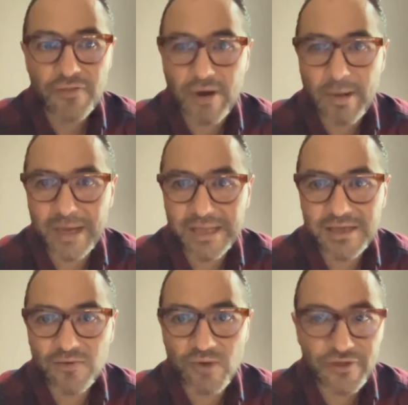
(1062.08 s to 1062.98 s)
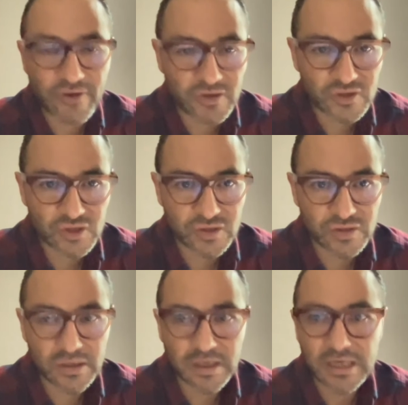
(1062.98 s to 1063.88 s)
dramatic reduction
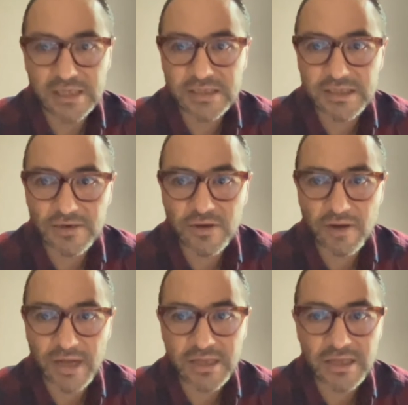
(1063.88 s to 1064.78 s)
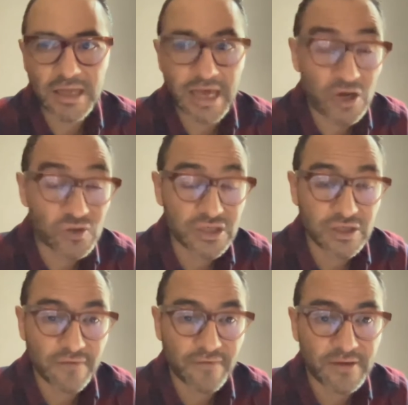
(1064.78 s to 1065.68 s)
in circulating
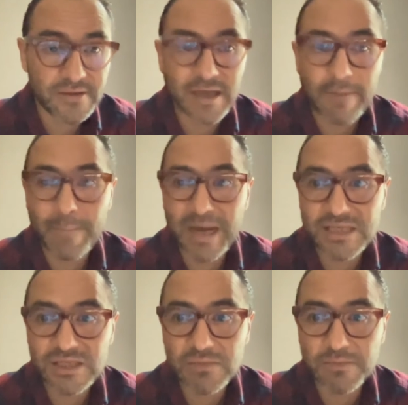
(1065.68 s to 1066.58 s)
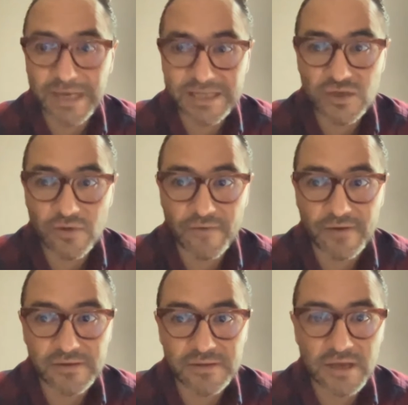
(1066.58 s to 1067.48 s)
eosinophils and
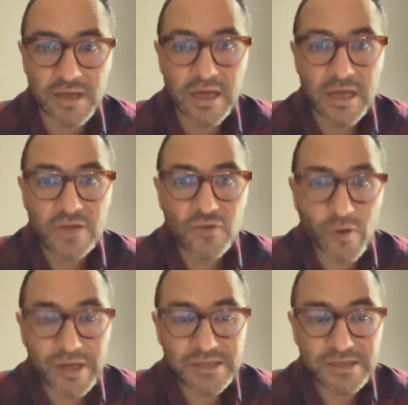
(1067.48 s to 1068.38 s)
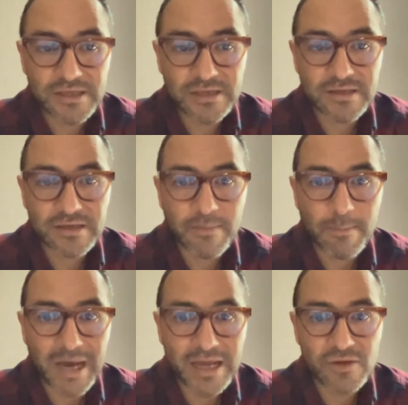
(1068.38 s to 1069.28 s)
basophils, transient
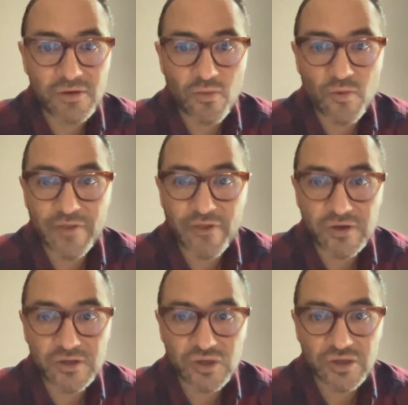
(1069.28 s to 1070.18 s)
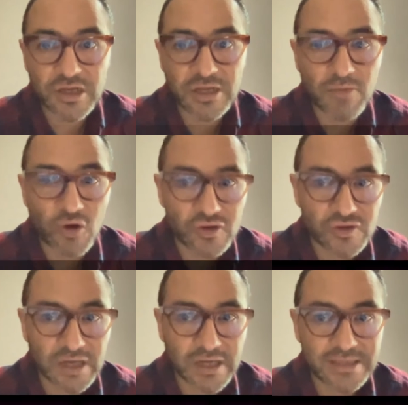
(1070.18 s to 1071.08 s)
minor reduction in
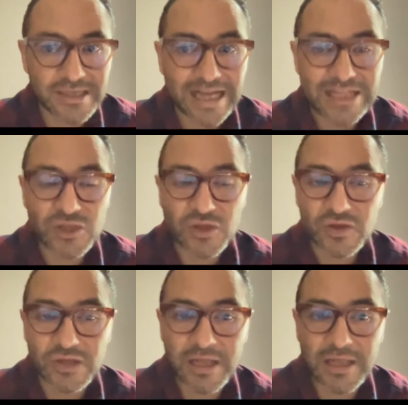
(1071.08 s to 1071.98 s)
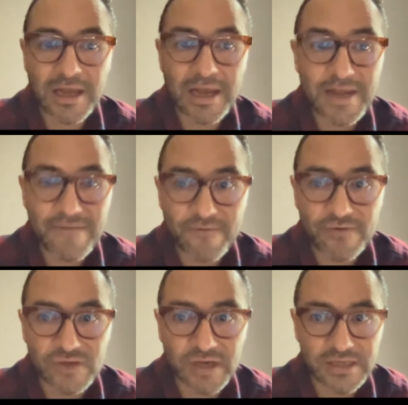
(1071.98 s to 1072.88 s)
monocytes and total
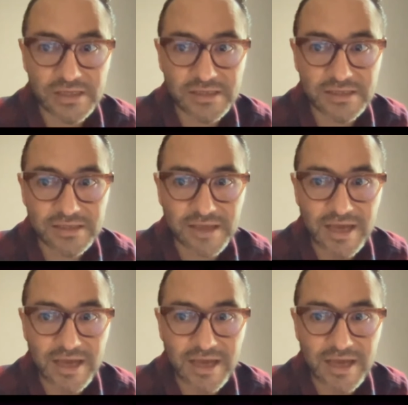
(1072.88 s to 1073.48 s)
lymphocytes.